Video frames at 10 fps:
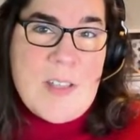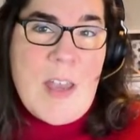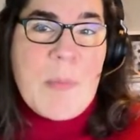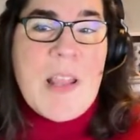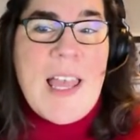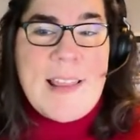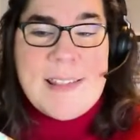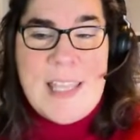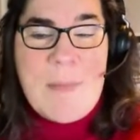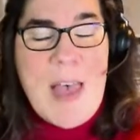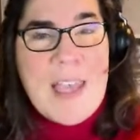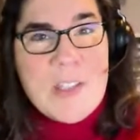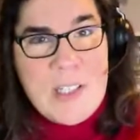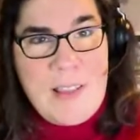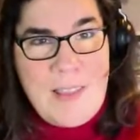Apply the same
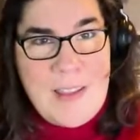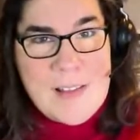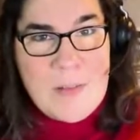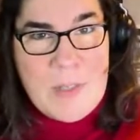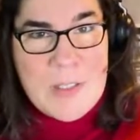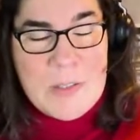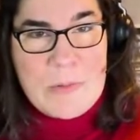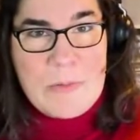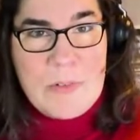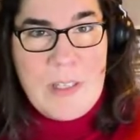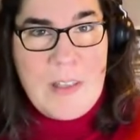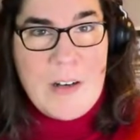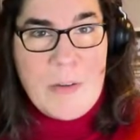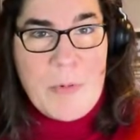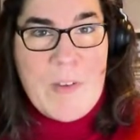hygiene things that we do in
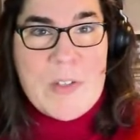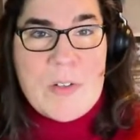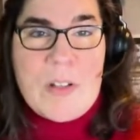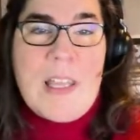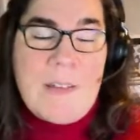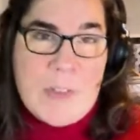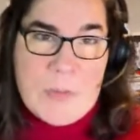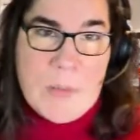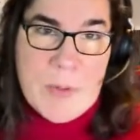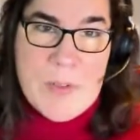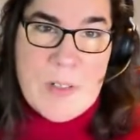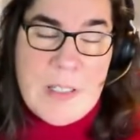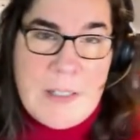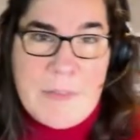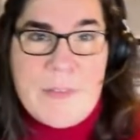our professional life to our personal
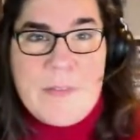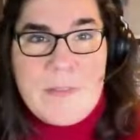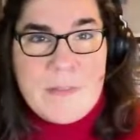life.